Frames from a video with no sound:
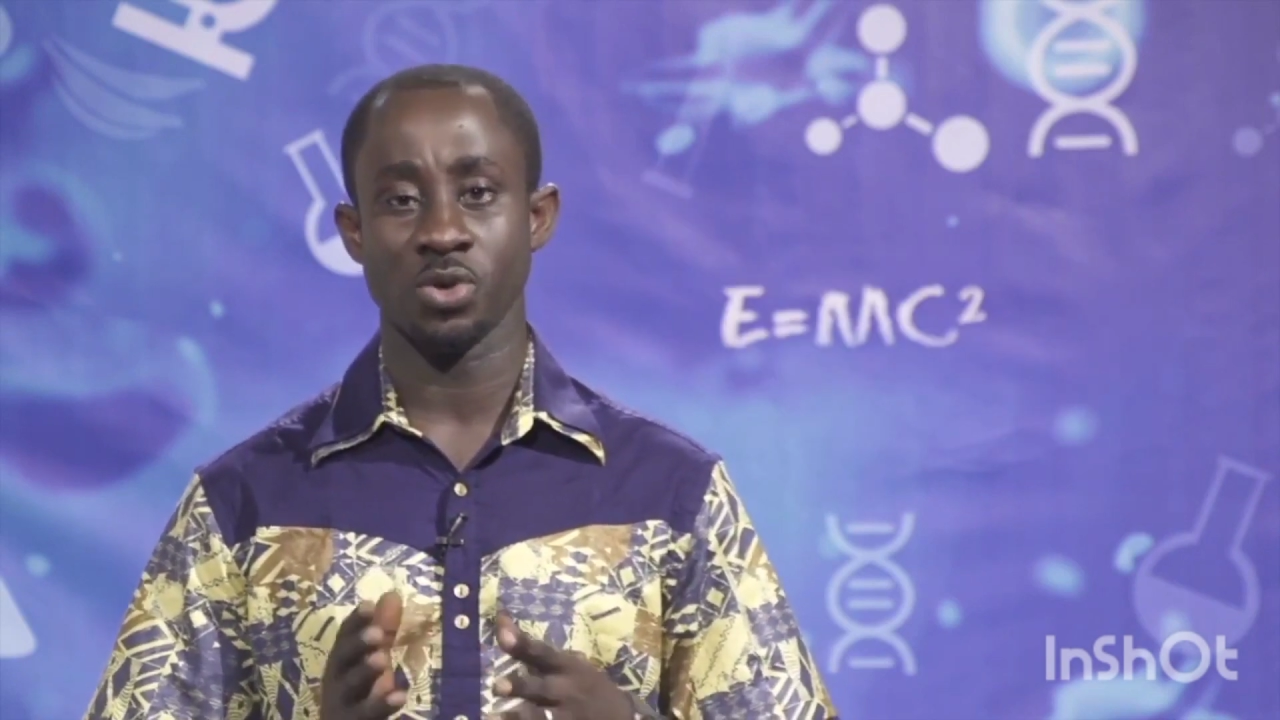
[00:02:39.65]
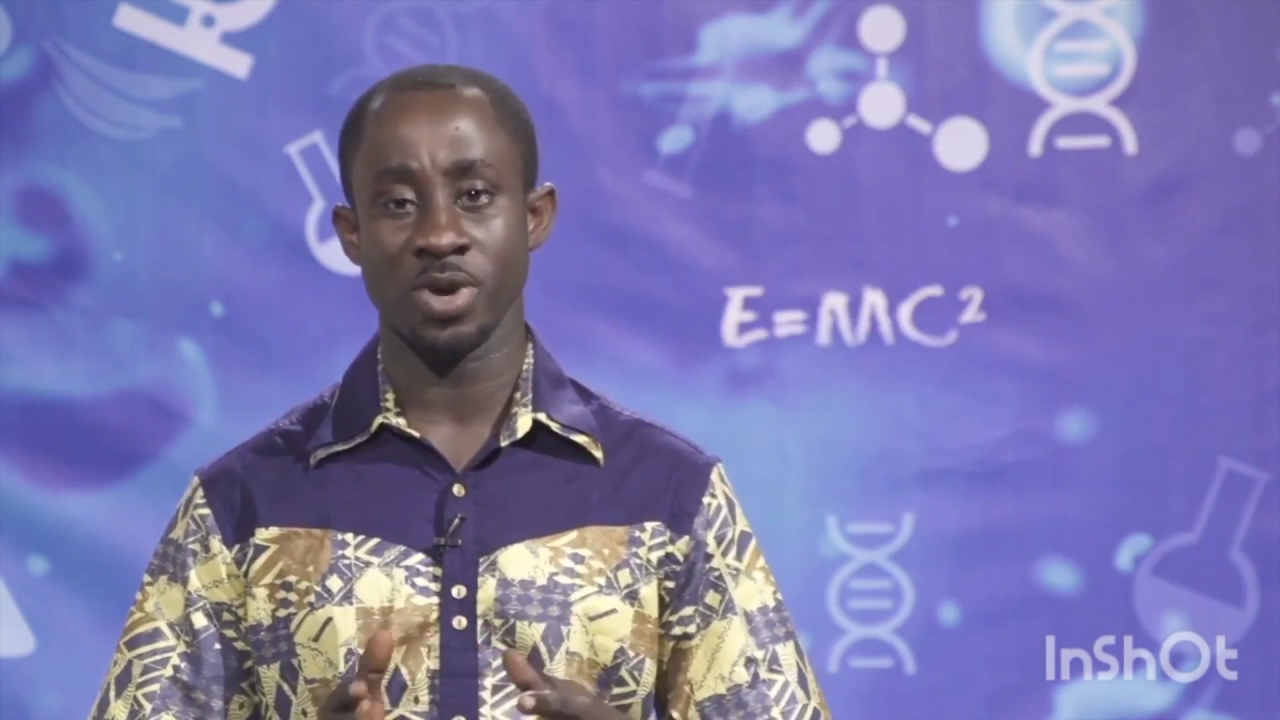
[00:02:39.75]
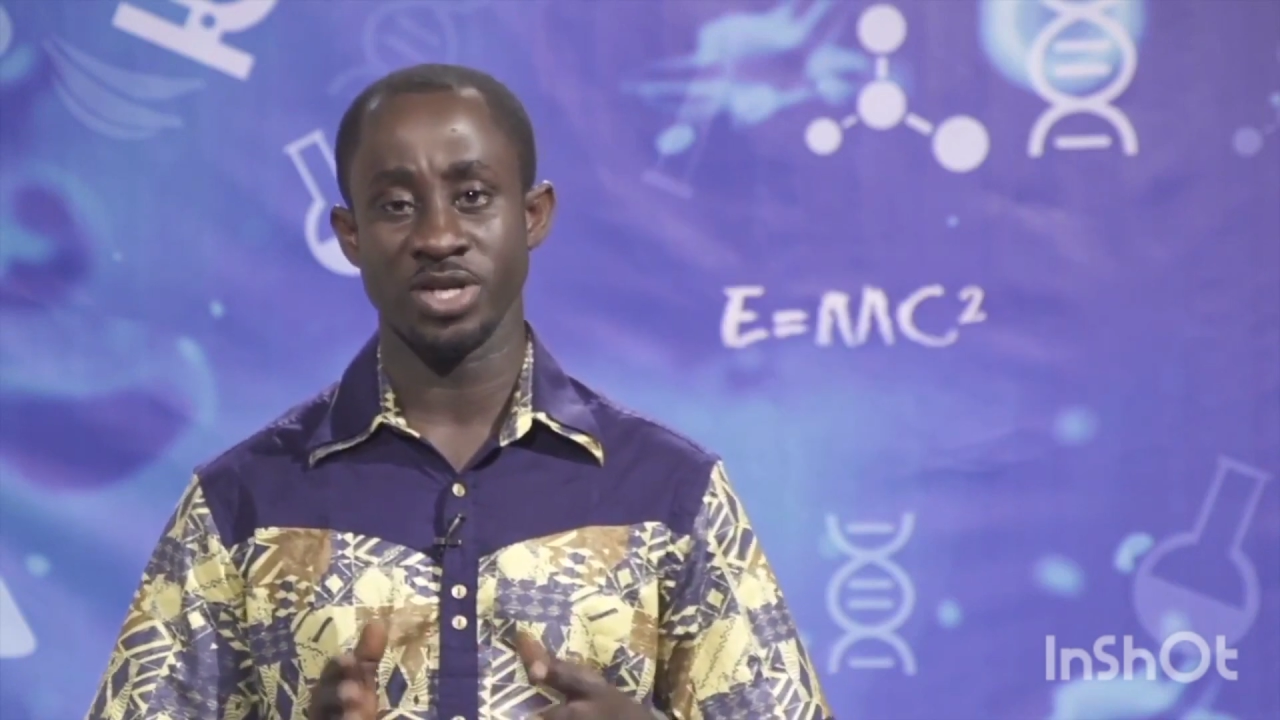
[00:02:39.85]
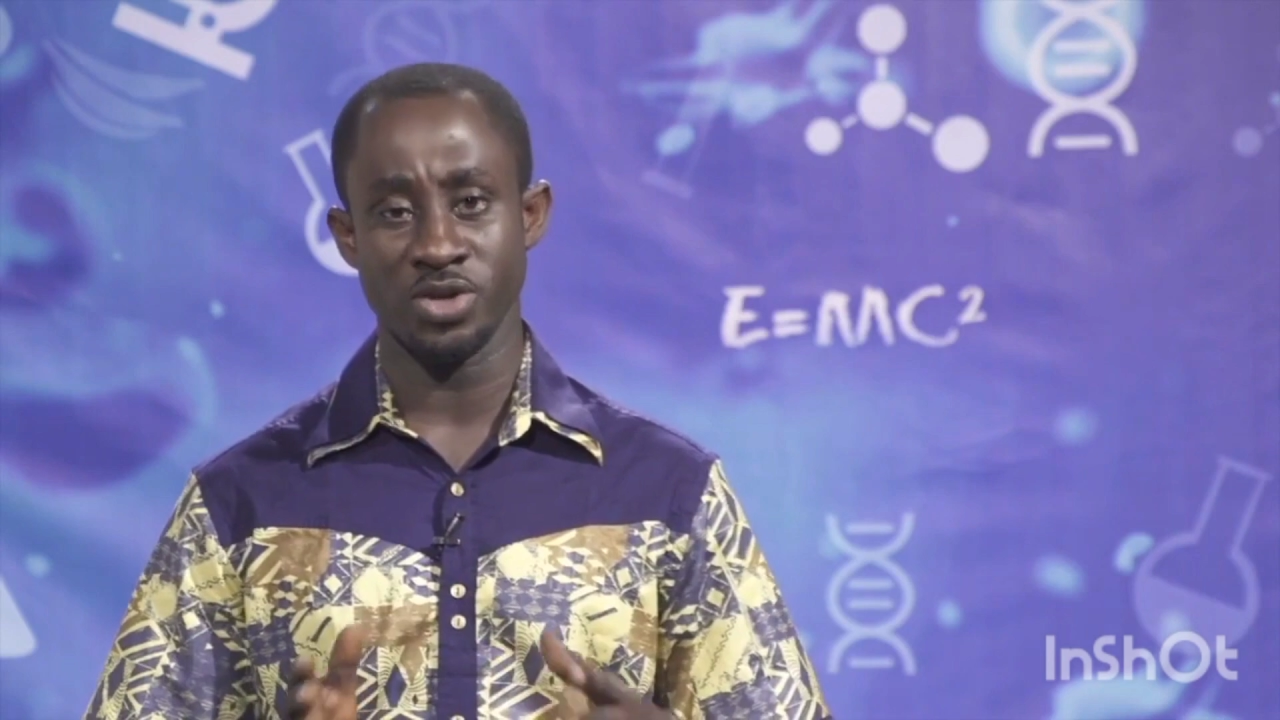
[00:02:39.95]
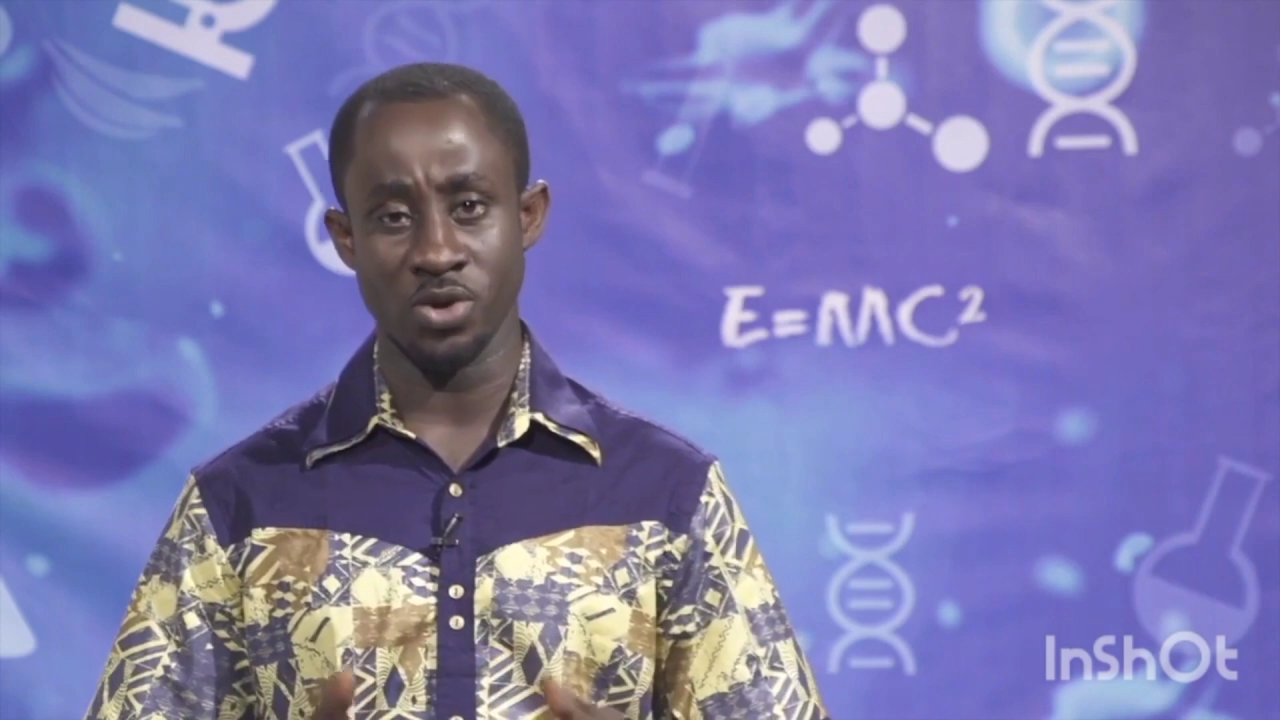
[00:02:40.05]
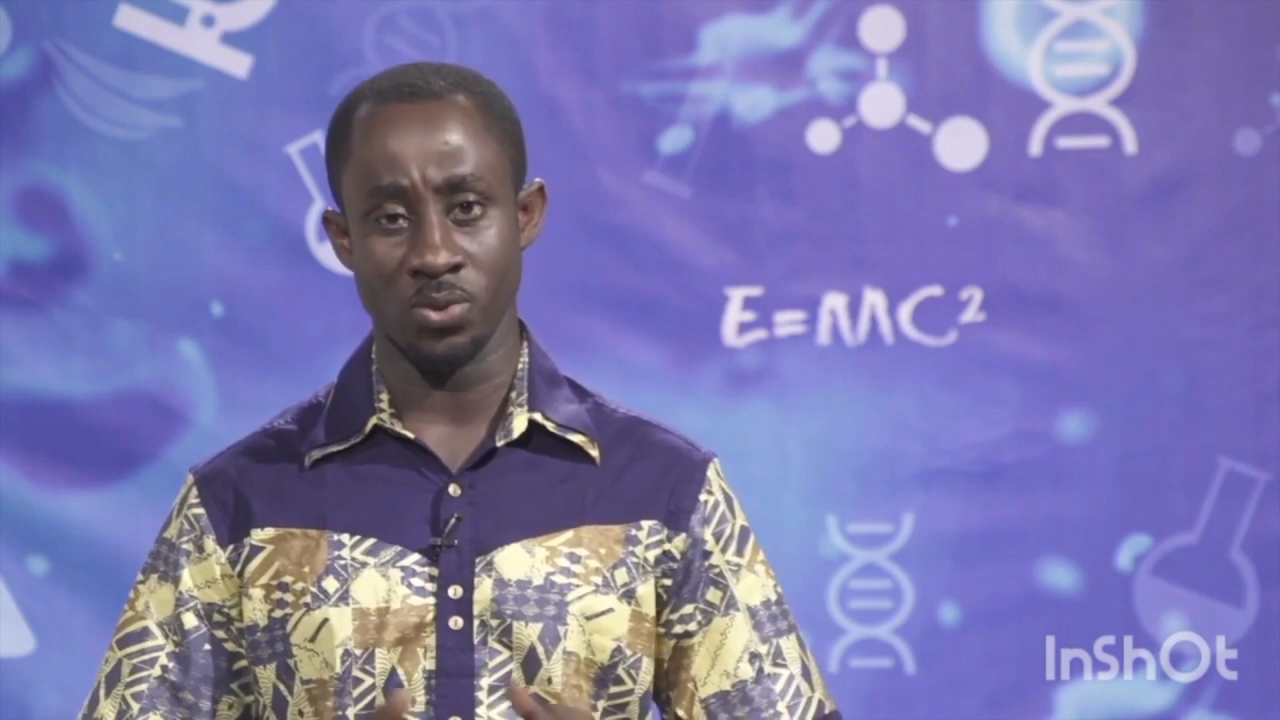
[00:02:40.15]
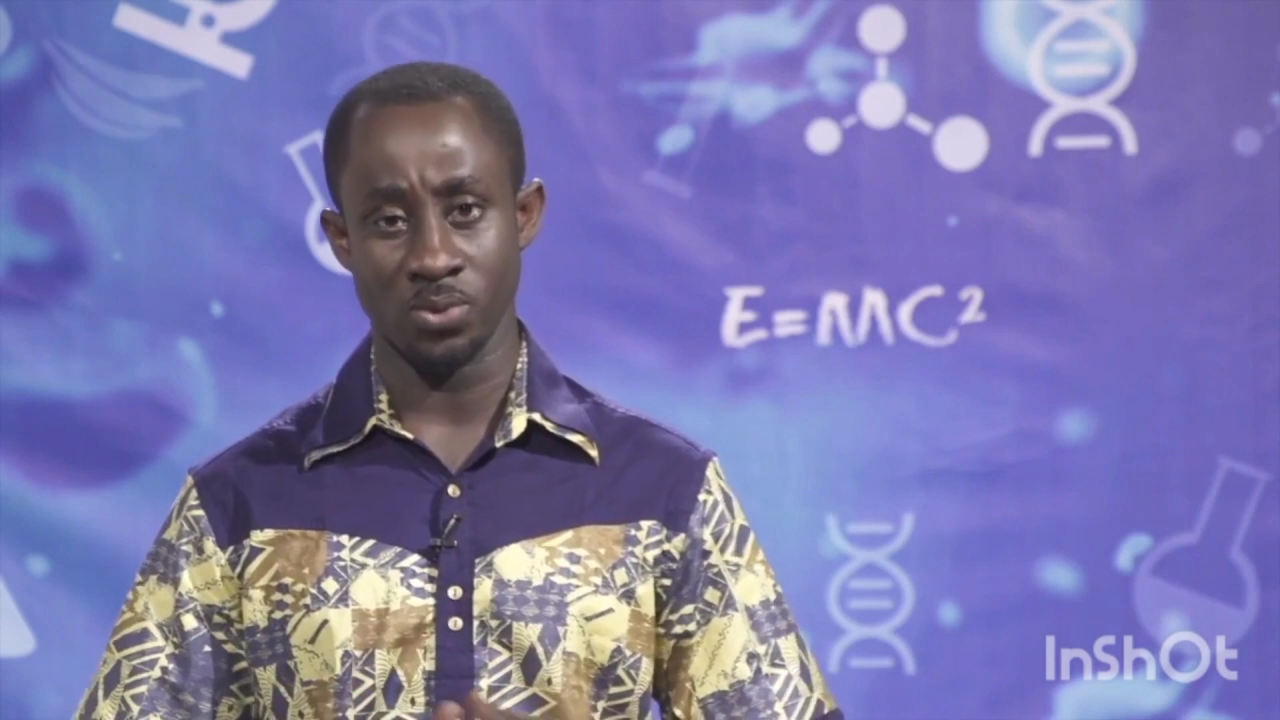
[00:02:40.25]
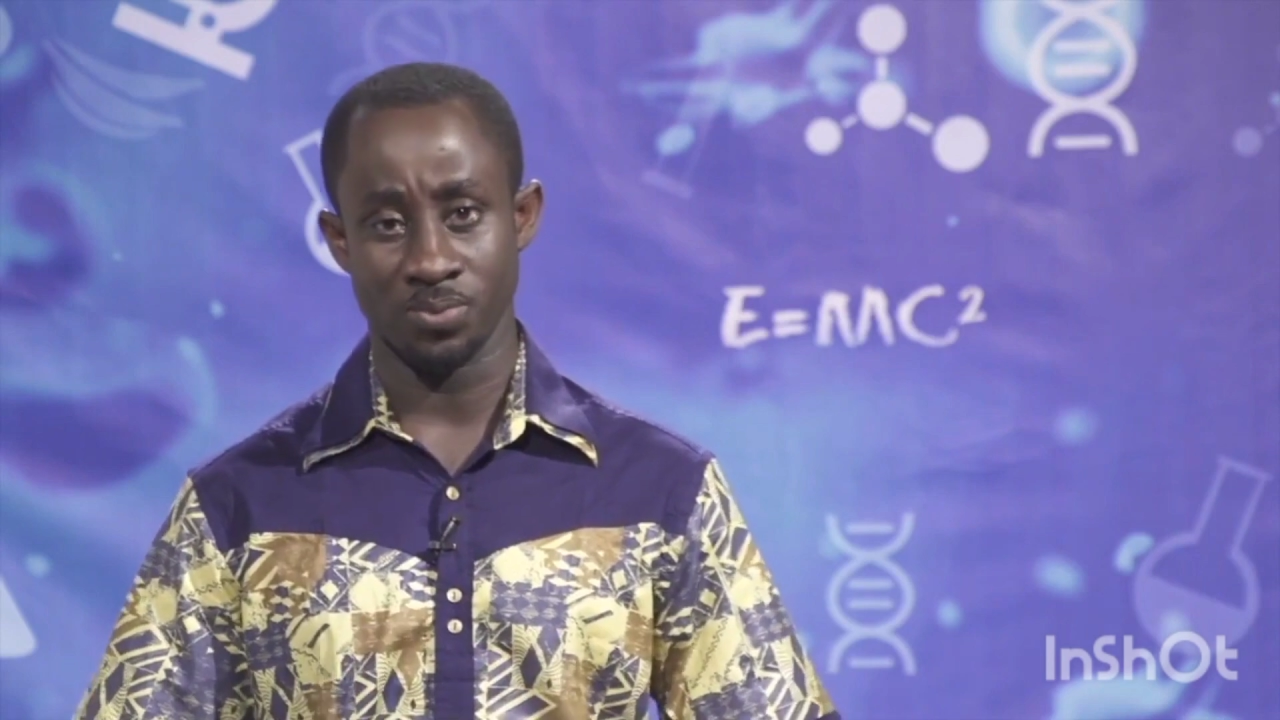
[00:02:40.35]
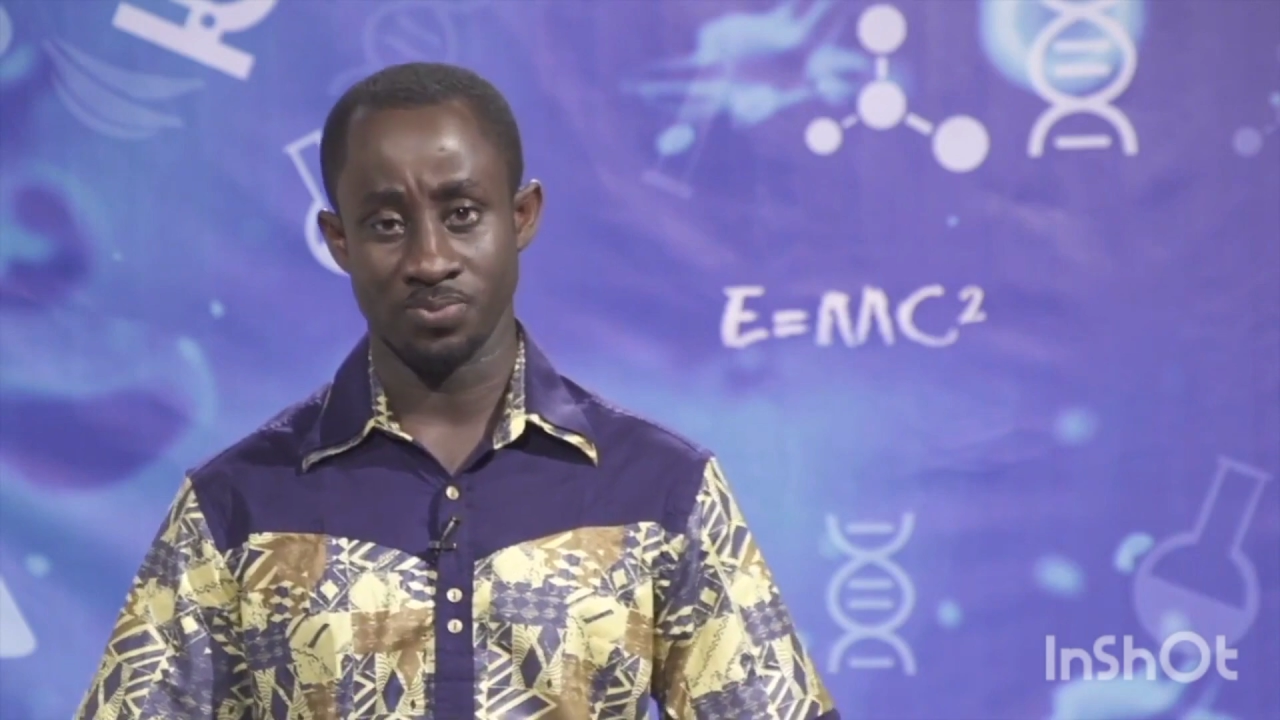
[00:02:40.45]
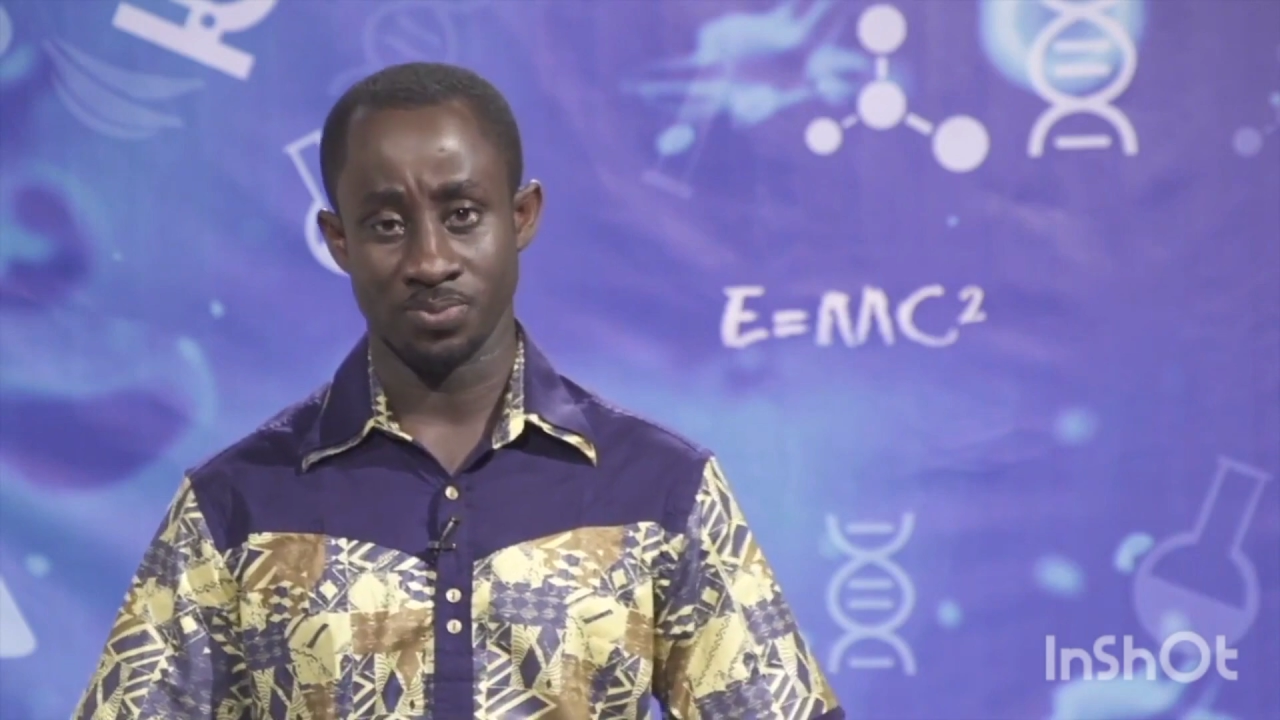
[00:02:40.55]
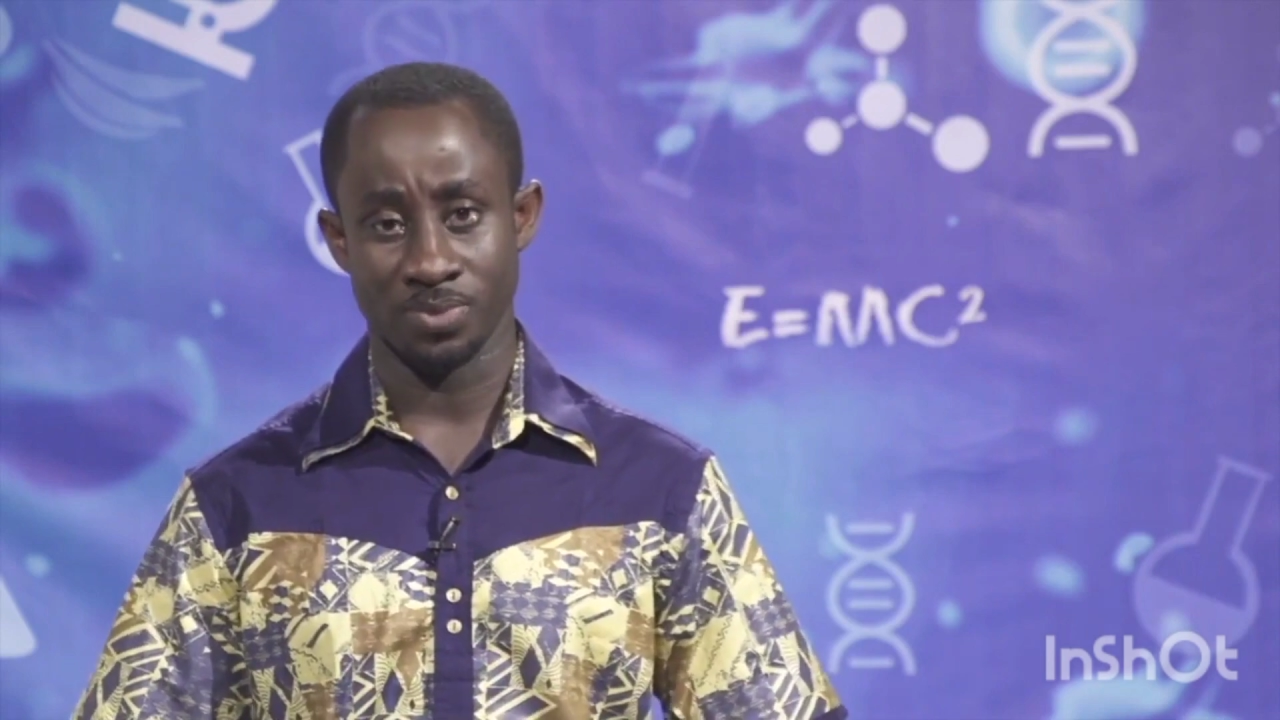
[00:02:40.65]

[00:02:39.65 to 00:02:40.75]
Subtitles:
you already know